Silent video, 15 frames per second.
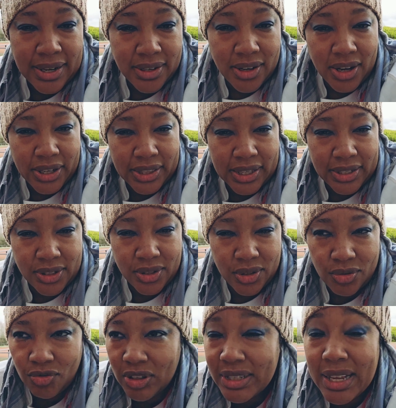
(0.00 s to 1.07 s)
like this
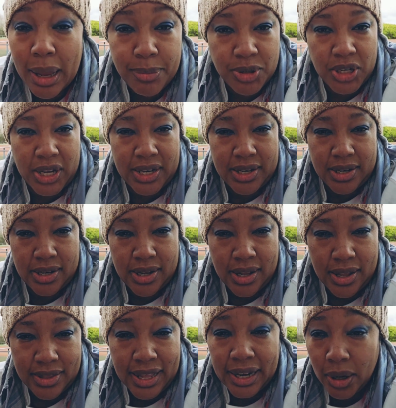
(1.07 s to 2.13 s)
reception
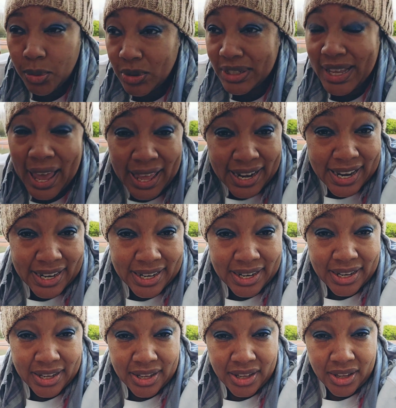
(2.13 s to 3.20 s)
that I was getting
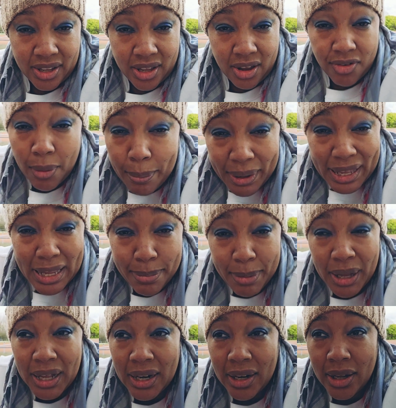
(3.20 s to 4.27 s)
from
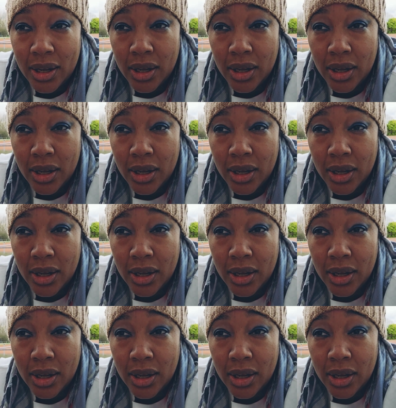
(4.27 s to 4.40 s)
people,